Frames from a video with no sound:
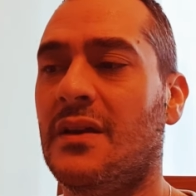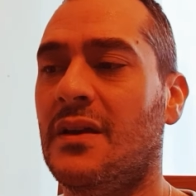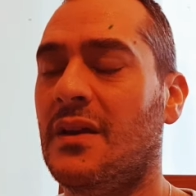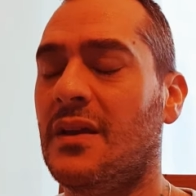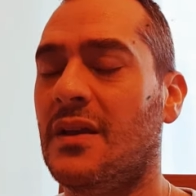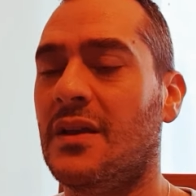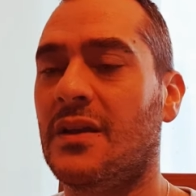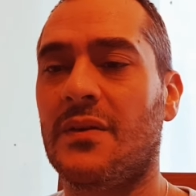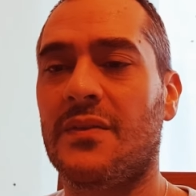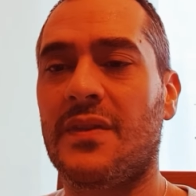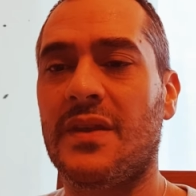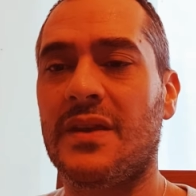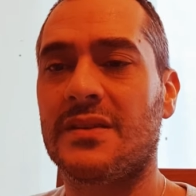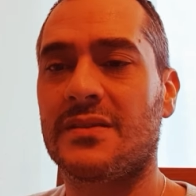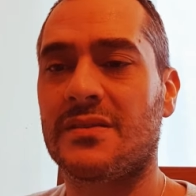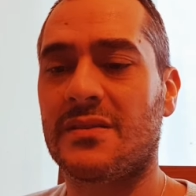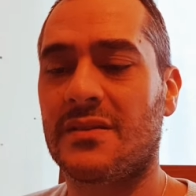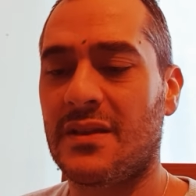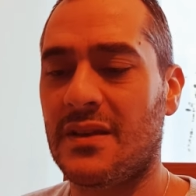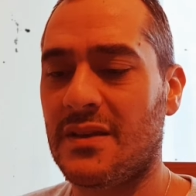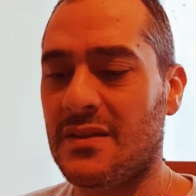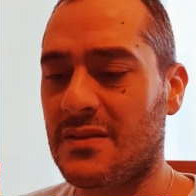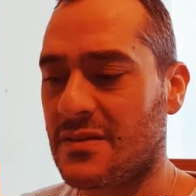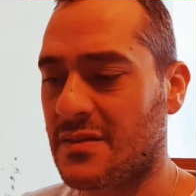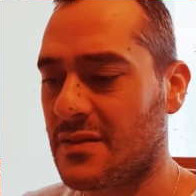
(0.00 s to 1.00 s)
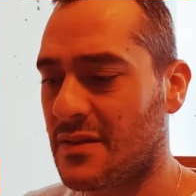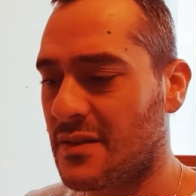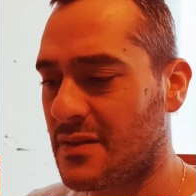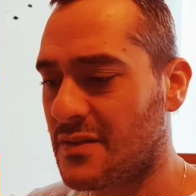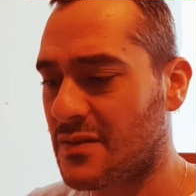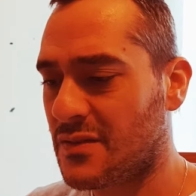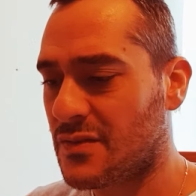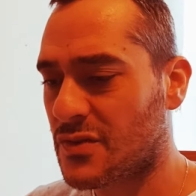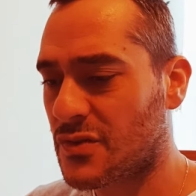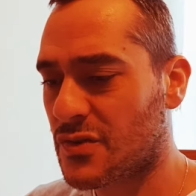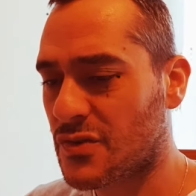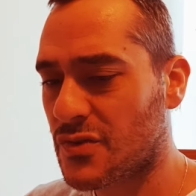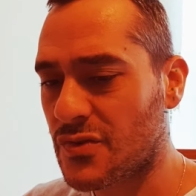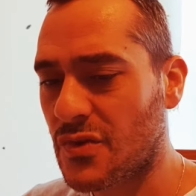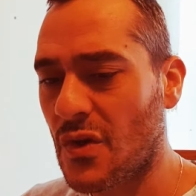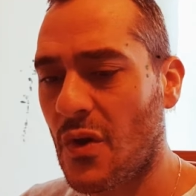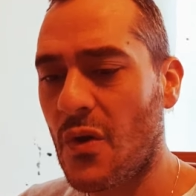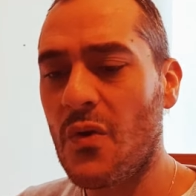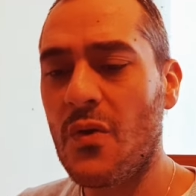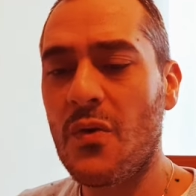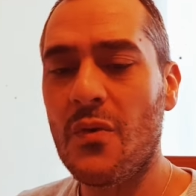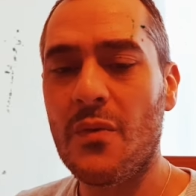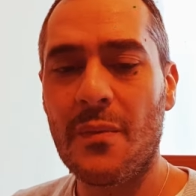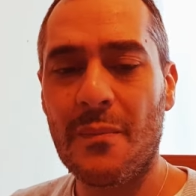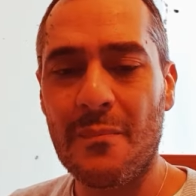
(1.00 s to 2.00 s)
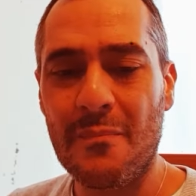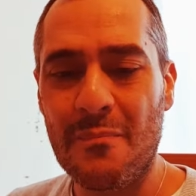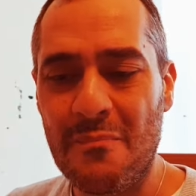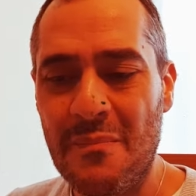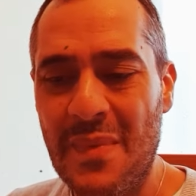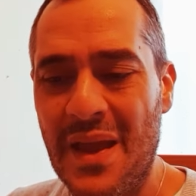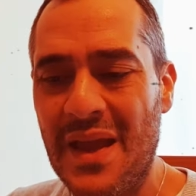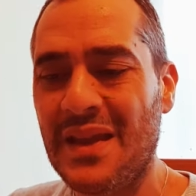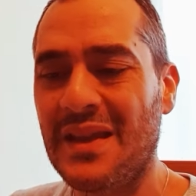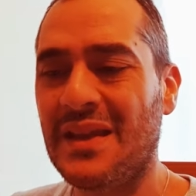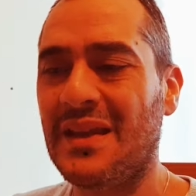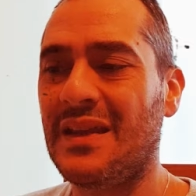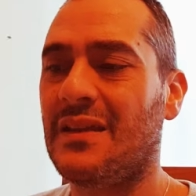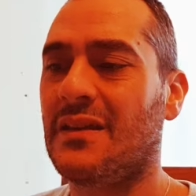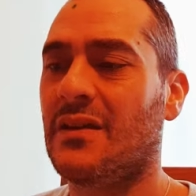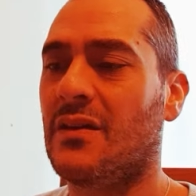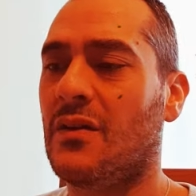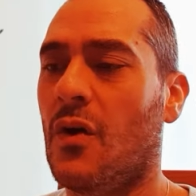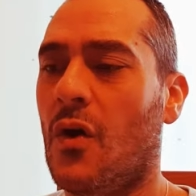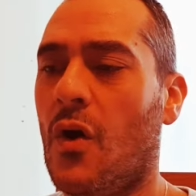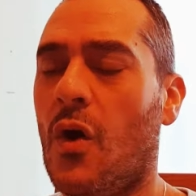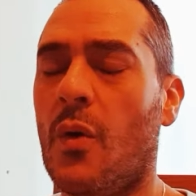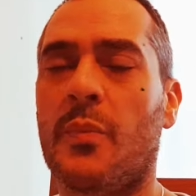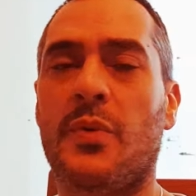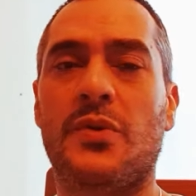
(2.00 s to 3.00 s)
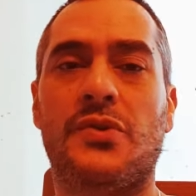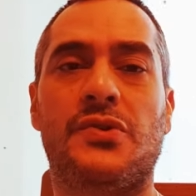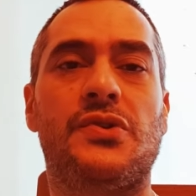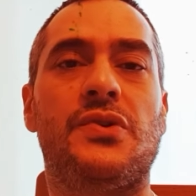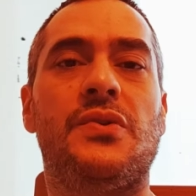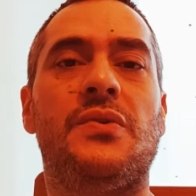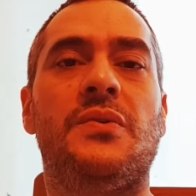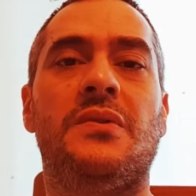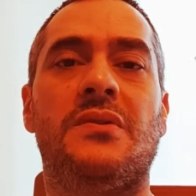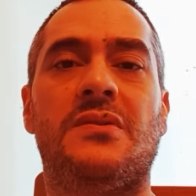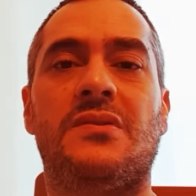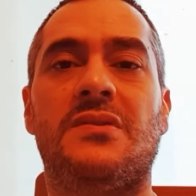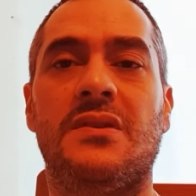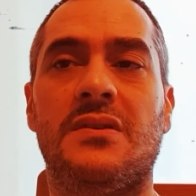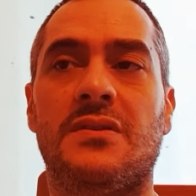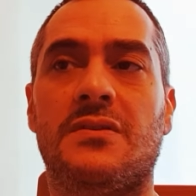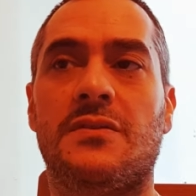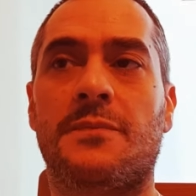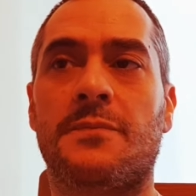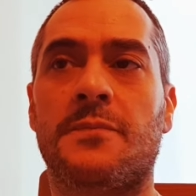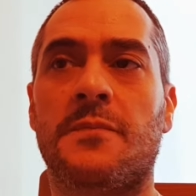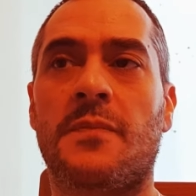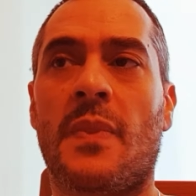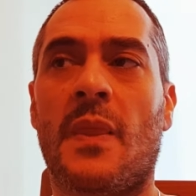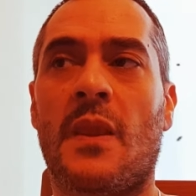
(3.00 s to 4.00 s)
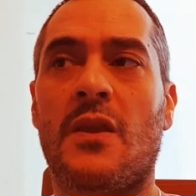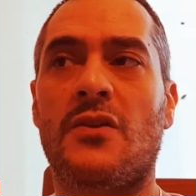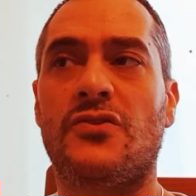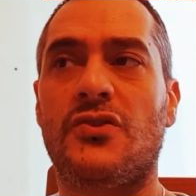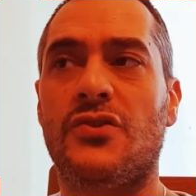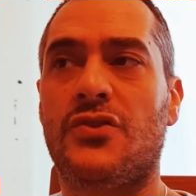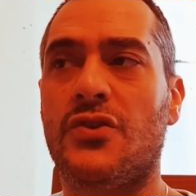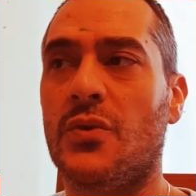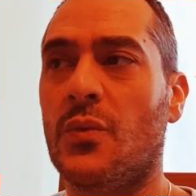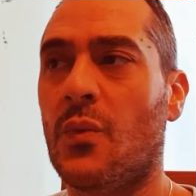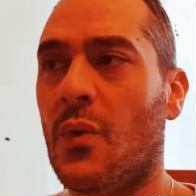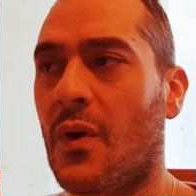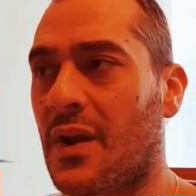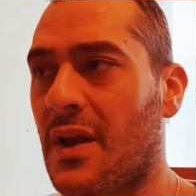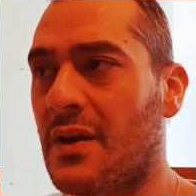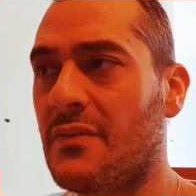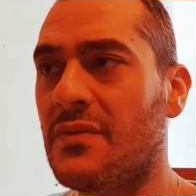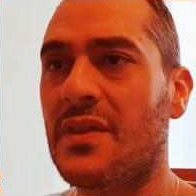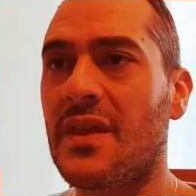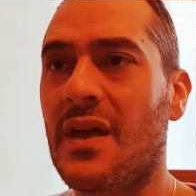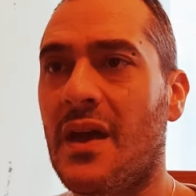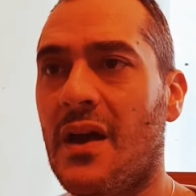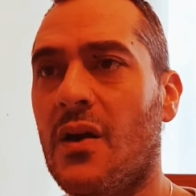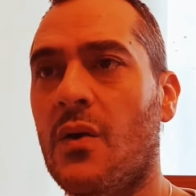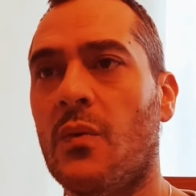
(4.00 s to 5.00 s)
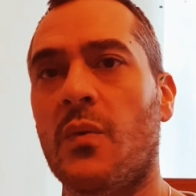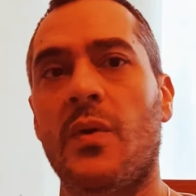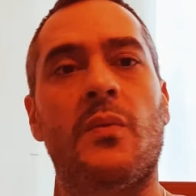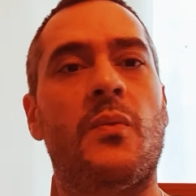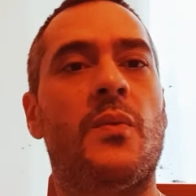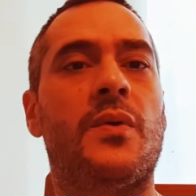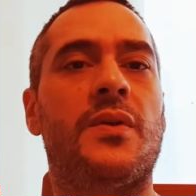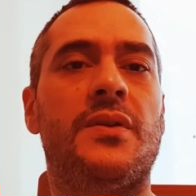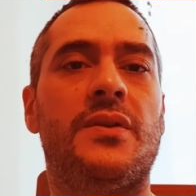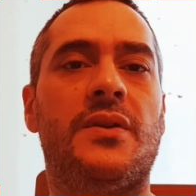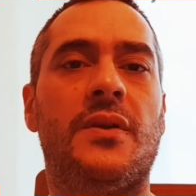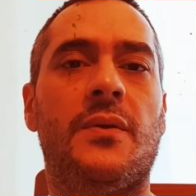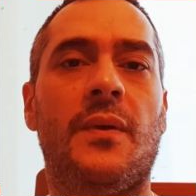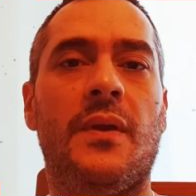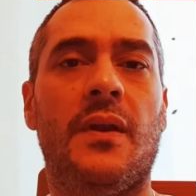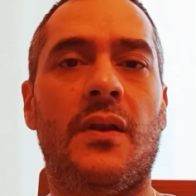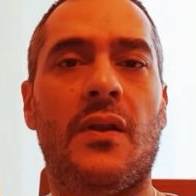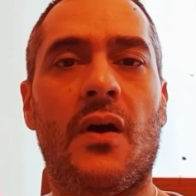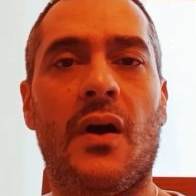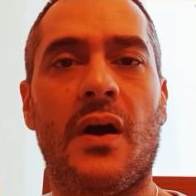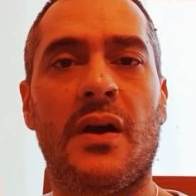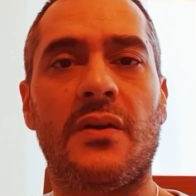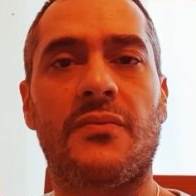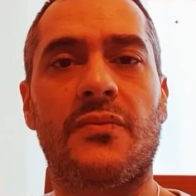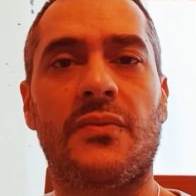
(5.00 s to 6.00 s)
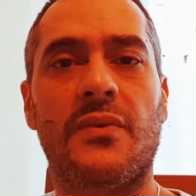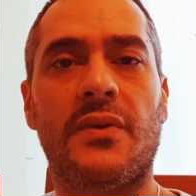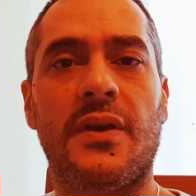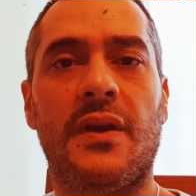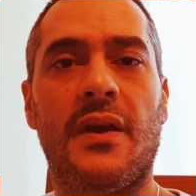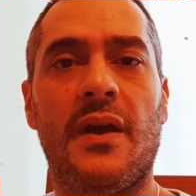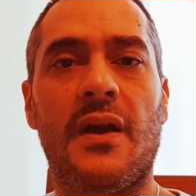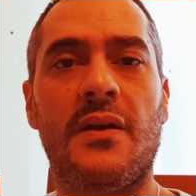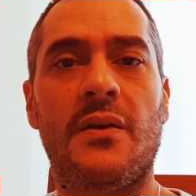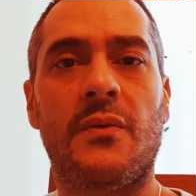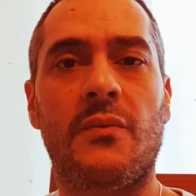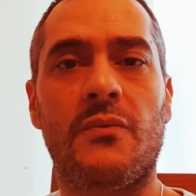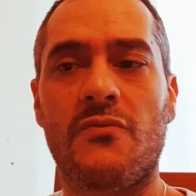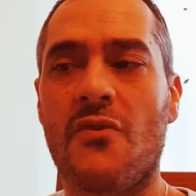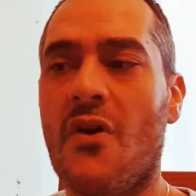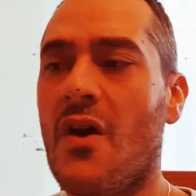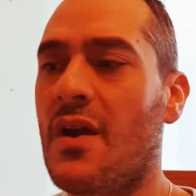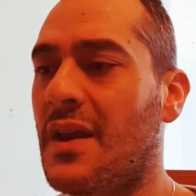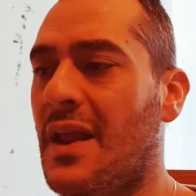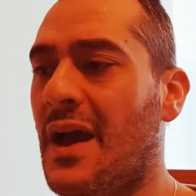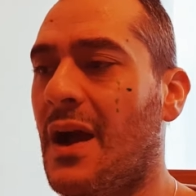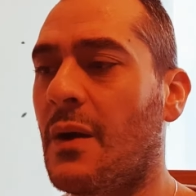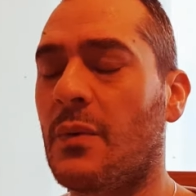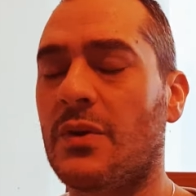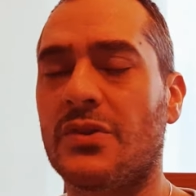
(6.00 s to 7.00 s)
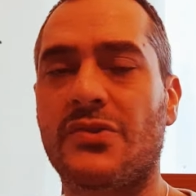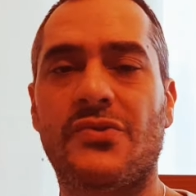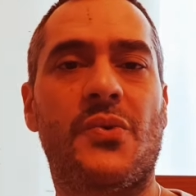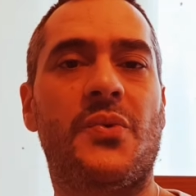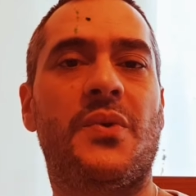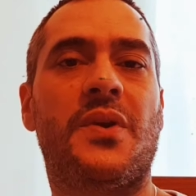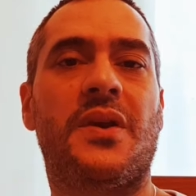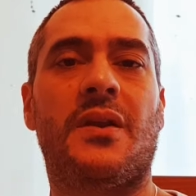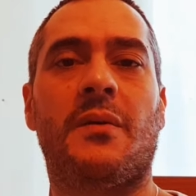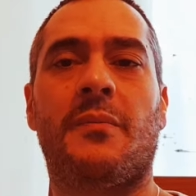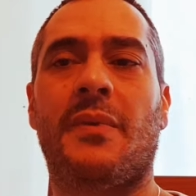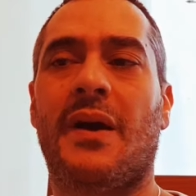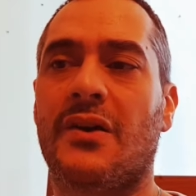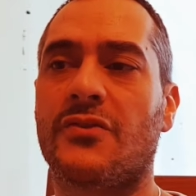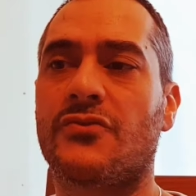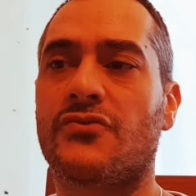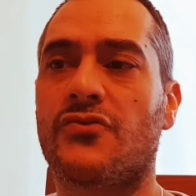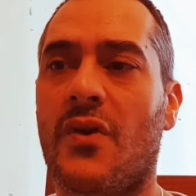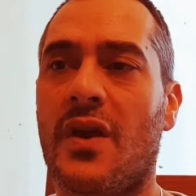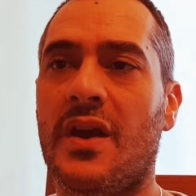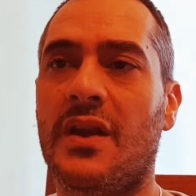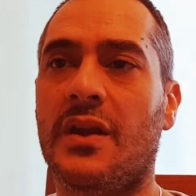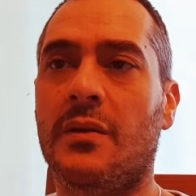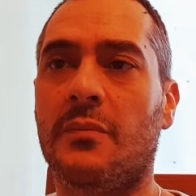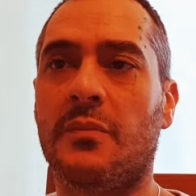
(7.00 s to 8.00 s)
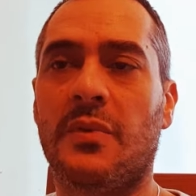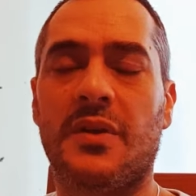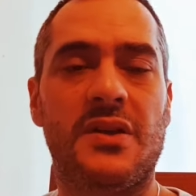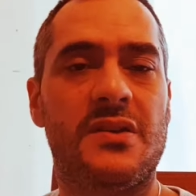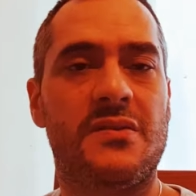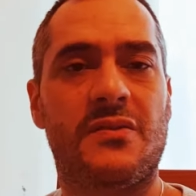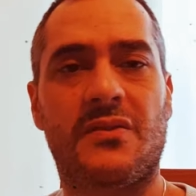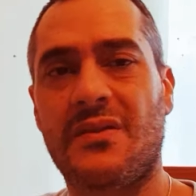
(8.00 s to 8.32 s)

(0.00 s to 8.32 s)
You know, there's so many opportunities to do whatever the hell we want to do in life. Yeah, right now we're talking about trading, but